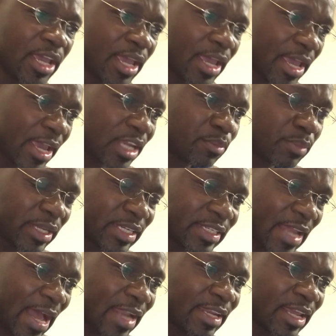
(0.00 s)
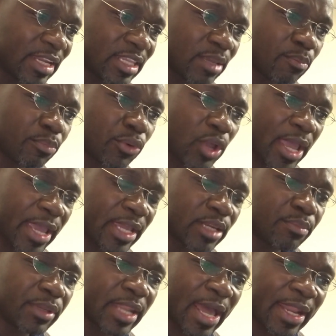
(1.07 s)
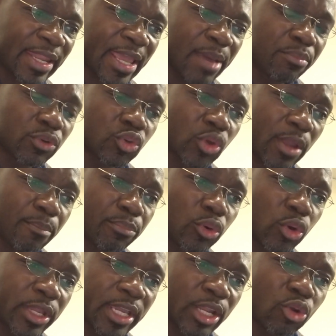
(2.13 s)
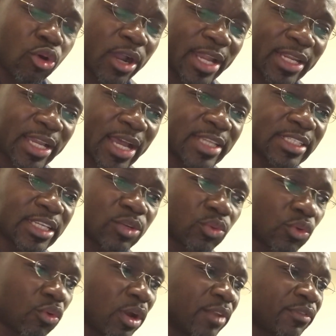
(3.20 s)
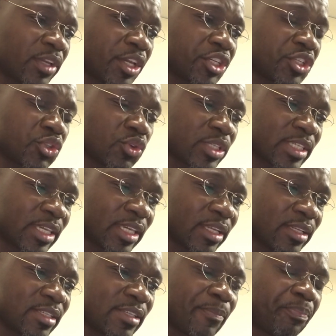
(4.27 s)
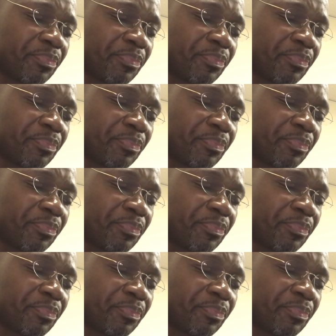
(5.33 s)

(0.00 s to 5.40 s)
had been done and the employer had been unable to employ a local candidate with qualifications or skills